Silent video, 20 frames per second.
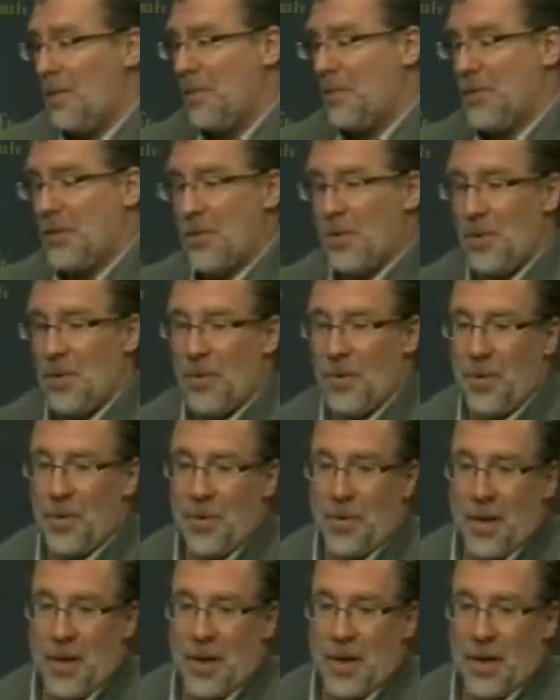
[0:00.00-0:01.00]

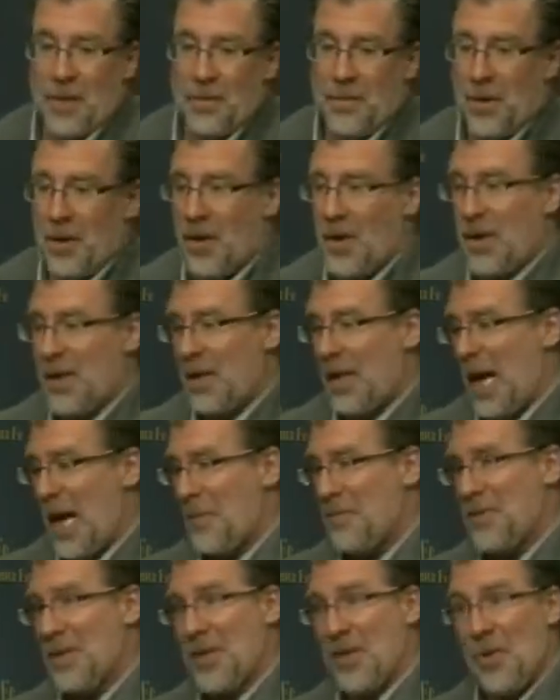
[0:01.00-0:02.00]
to
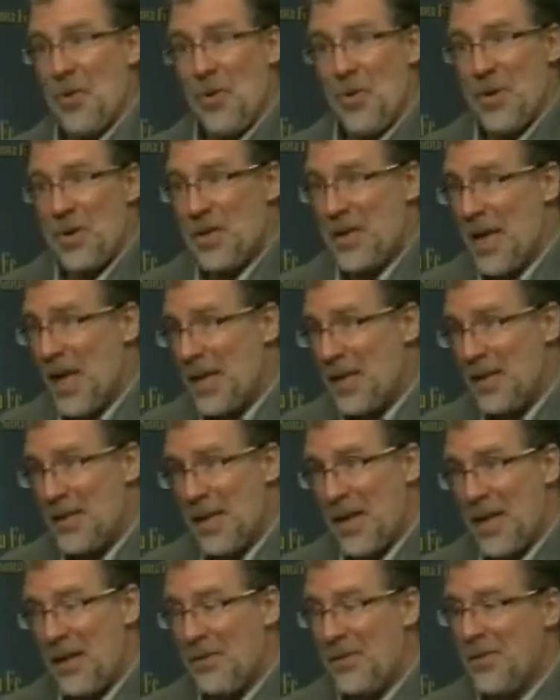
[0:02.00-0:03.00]
cops in courts kind of
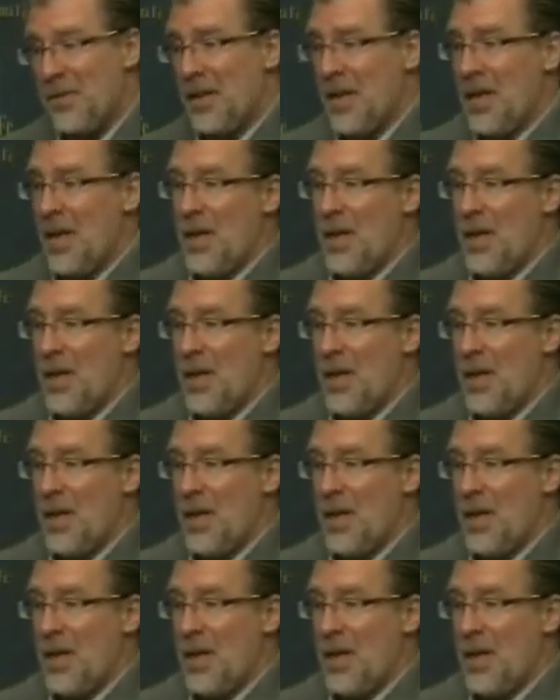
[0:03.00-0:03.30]
stuff,